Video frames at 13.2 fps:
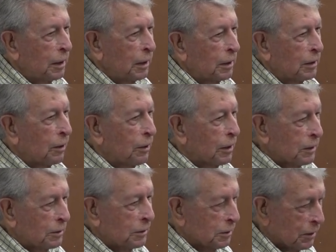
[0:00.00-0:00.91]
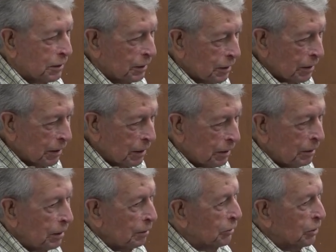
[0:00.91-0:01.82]
and Arlington County
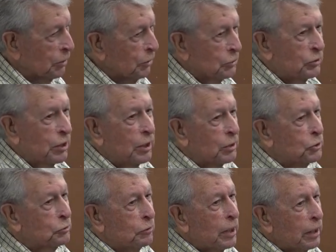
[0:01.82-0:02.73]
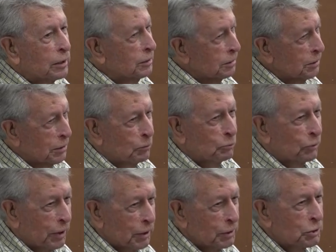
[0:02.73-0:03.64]
because they extracted their
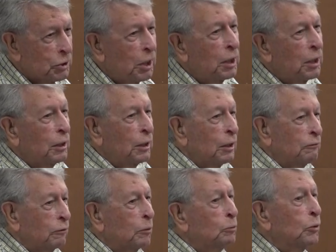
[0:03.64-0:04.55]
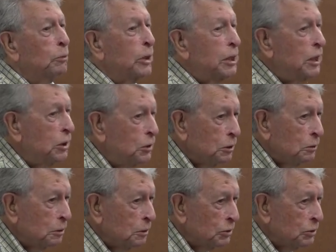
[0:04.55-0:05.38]
price for permitting you.